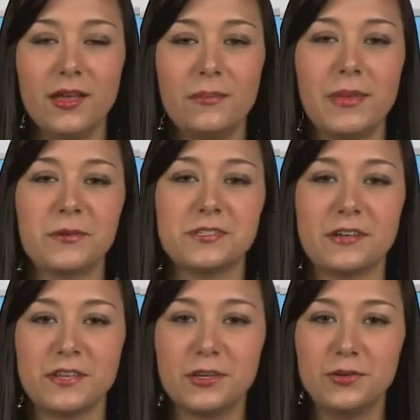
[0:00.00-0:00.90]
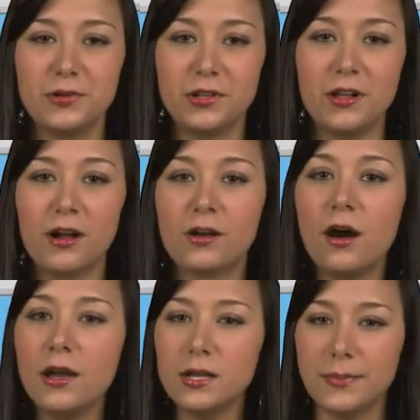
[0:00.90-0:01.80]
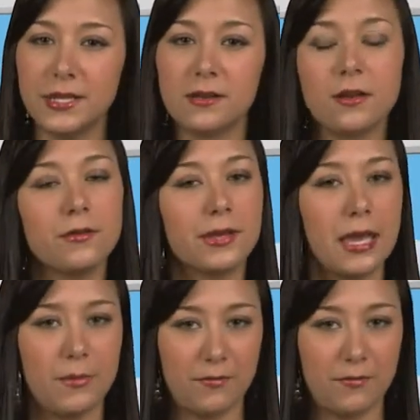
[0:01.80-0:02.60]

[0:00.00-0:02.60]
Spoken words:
Microsoft and Google are caught up in another game of